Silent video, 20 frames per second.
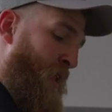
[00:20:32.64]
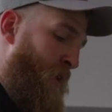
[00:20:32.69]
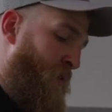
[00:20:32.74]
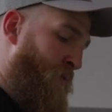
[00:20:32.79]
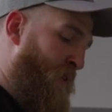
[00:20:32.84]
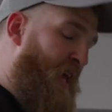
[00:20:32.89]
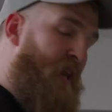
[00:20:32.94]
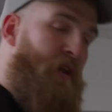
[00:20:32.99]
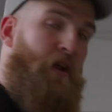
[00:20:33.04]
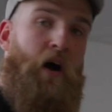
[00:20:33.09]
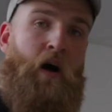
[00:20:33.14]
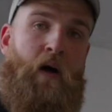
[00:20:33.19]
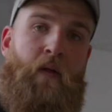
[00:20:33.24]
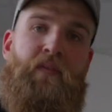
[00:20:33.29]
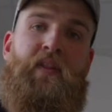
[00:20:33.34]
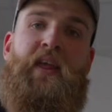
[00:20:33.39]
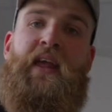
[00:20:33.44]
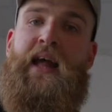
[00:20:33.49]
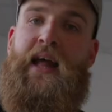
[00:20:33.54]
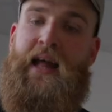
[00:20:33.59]
Then
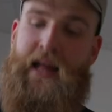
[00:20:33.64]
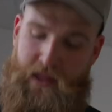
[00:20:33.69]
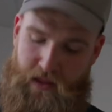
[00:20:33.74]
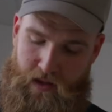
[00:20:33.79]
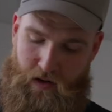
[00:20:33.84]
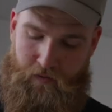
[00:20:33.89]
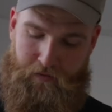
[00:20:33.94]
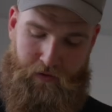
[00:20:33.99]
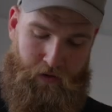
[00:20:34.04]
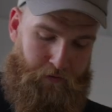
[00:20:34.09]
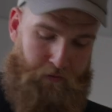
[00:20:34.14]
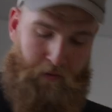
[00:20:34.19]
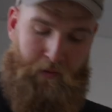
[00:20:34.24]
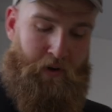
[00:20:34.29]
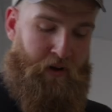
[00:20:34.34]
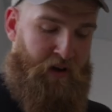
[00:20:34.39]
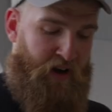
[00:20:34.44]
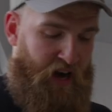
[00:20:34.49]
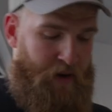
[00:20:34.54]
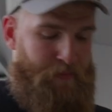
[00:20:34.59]
on the end of your
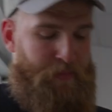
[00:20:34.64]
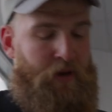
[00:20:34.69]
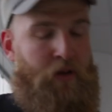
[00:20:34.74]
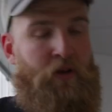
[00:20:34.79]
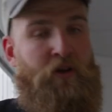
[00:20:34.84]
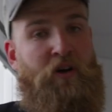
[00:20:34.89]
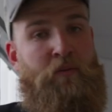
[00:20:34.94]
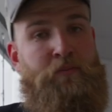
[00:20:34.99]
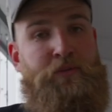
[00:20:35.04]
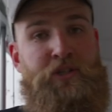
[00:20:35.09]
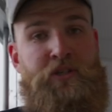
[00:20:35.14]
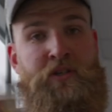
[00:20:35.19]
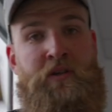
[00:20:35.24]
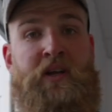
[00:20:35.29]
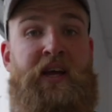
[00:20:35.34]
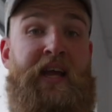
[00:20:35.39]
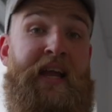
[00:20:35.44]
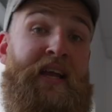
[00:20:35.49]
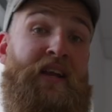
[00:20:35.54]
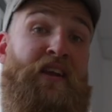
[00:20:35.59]
fluorocarbon comes,
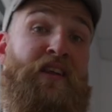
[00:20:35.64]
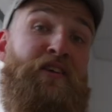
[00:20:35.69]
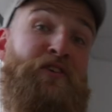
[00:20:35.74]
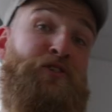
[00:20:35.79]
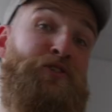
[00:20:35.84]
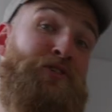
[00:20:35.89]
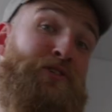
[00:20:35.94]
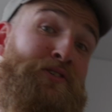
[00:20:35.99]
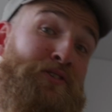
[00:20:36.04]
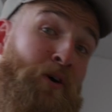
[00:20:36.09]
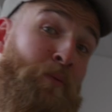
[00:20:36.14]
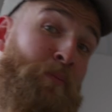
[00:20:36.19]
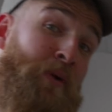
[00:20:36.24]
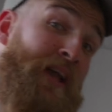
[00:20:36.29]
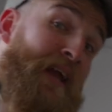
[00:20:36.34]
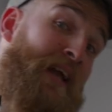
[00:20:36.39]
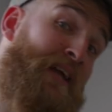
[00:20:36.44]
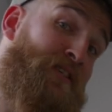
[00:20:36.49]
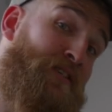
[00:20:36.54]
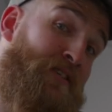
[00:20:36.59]
in some
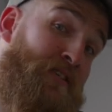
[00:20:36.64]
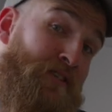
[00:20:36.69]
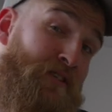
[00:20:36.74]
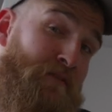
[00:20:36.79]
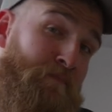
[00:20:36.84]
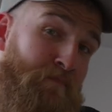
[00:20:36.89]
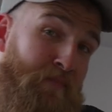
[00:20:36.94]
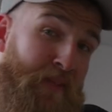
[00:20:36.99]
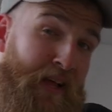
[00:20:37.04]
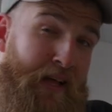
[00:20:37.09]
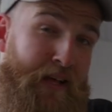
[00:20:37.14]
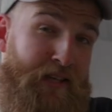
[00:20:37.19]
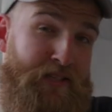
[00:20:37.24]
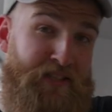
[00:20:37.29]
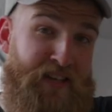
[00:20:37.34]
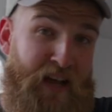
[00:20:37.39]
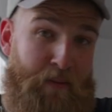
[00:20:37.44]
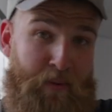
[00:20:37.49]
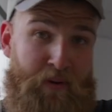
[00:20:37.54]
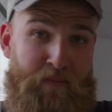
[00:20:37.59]
cases, a
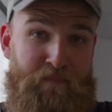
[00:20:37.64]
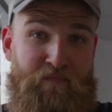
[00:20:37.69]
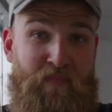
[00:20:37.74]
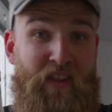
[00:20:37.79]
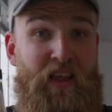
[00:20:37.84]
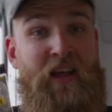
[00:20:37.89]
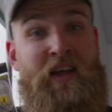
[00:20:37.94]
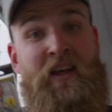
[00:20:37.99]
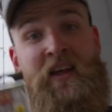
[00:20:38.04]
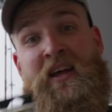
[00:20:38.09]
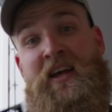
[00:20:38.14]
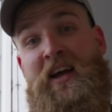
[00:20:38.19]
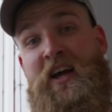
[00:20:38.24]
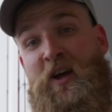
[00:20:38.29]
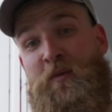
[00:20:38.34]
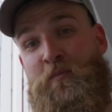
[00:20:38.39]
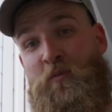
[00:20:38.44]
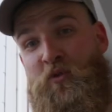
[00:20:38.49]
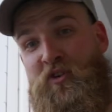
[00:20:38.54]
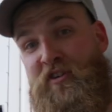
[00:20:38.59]
snap.
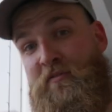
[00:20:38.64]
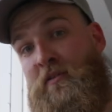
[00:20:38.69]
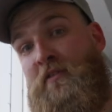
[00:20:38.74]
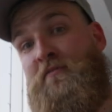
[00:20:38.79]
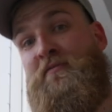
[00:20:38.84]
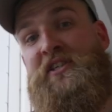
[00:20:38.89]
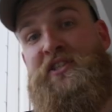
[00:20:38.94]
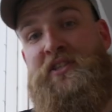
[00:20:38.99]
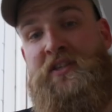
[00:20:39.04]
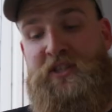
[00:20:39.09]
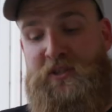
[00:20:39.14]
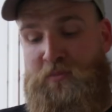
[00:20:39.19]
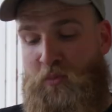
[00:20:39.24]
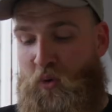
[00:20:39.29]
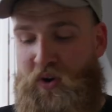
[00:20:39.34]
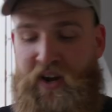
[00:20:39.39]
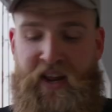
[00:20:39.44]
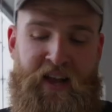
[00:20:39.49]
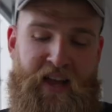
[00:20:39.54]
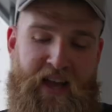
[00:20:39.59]
We've been fishing this
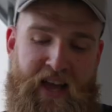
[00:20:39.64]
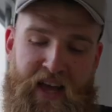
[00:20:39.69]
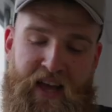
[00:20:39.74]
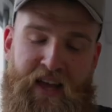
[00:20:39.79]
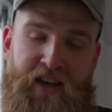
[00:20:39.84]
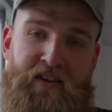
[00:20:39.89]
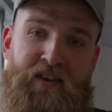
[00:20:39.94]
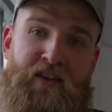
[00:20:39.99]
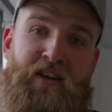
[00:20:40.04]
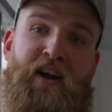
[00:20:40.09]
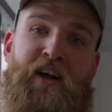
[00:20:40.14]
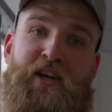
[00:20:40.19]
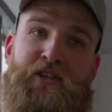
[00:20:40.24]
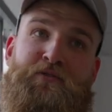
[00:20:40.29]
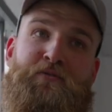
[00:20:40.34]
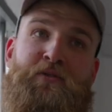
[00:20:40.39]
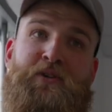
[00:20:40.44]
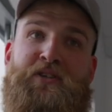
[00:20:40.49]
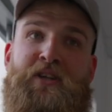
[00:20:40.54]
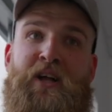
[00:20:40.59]
morning and the
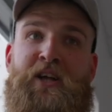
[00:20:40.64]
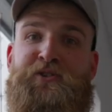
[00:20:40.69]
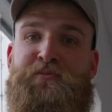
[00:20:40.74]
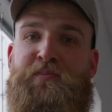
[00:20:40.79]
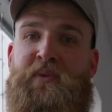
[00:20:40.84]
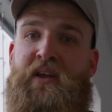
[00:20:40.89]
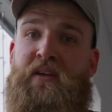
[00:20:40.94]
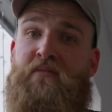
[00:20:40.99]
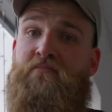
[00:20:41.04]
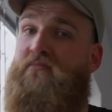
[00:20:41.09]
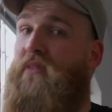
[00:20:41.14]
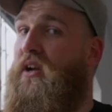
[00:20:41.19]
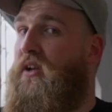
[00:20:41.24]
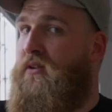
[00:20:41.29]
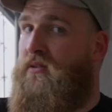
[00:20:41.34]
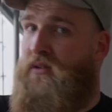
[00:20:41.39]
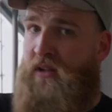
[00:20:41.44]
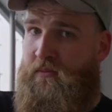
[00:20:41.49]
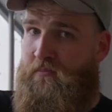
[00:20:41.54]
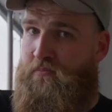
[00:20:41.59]
guys first asked me, why are
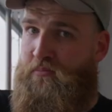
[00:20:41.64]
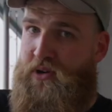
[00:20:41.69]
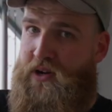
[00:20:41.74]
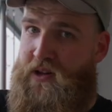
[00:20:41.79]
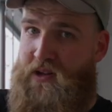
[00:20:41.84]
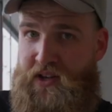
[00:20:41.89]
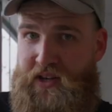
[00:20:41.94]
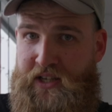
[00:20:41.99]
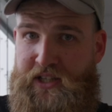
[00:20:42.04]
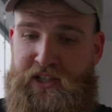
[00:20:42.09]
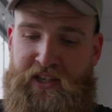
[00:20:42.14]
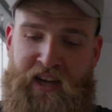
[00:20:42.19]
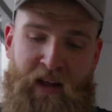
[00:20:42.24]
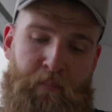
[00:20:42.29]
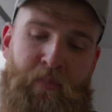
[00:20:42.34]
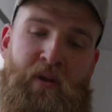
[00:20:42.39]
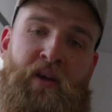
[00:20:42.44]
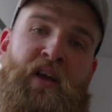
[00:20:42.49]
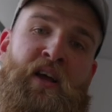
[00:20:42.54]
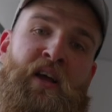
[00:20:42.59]
you not putting on a snap?